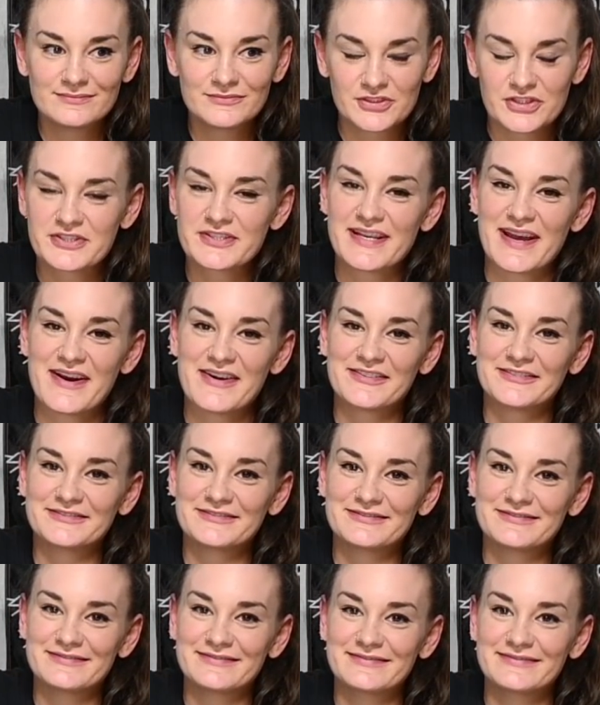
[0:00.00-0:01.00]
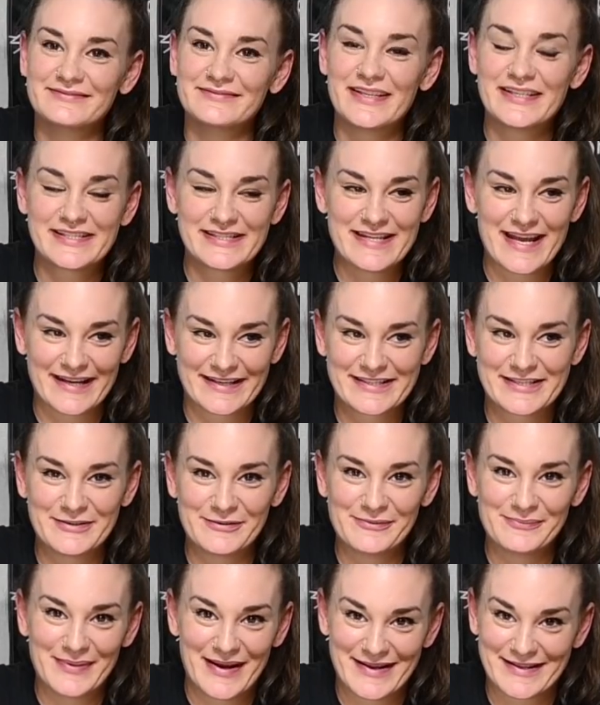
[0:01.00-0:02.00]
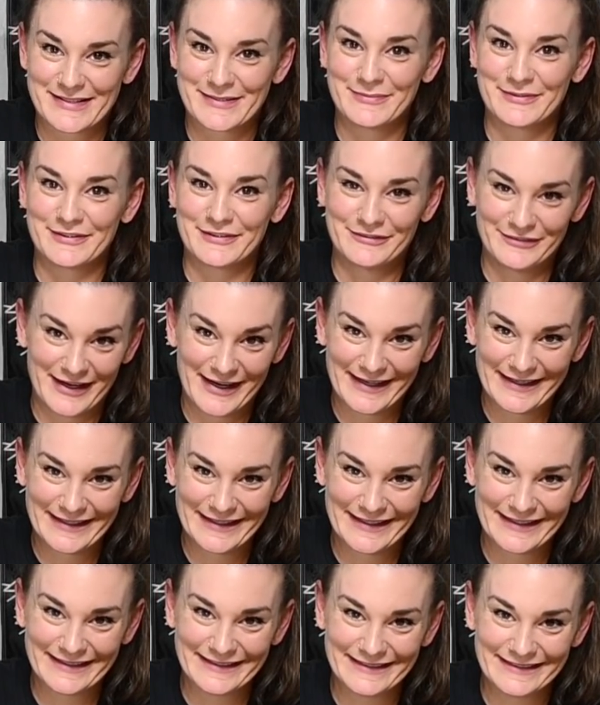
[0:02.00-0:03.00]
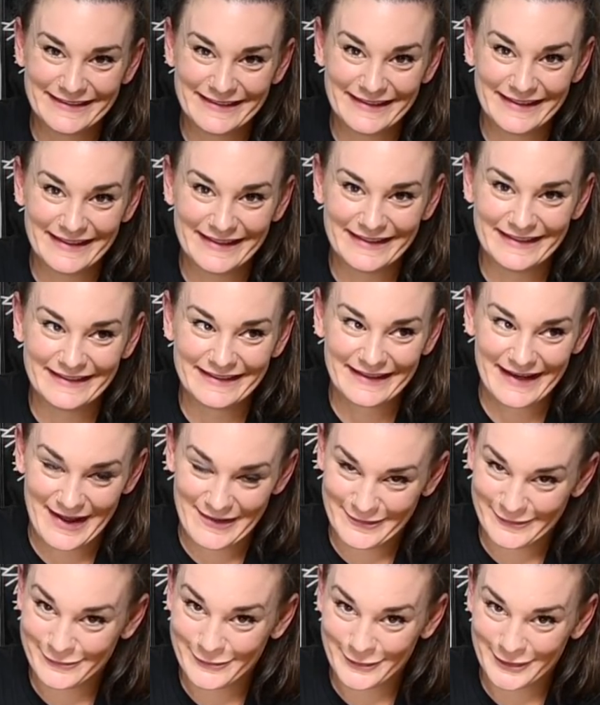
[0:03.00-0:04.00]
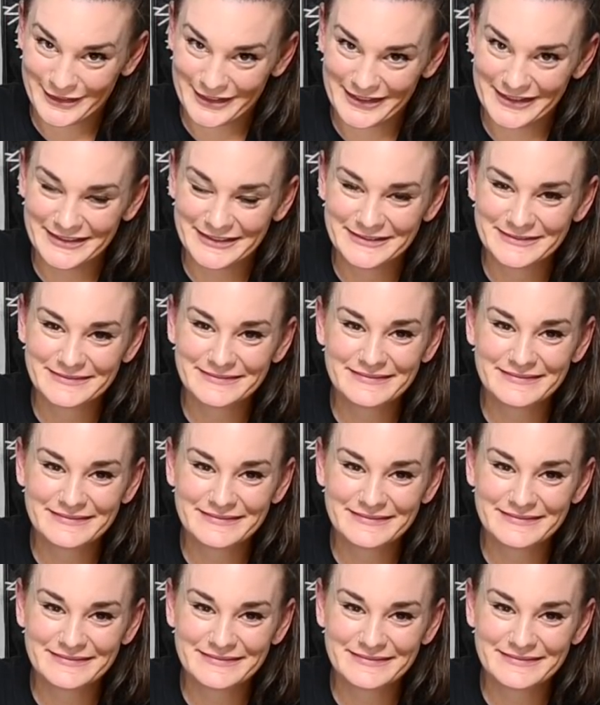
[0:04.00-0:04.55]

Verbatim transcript: turns out it's next to impossible to find it in California.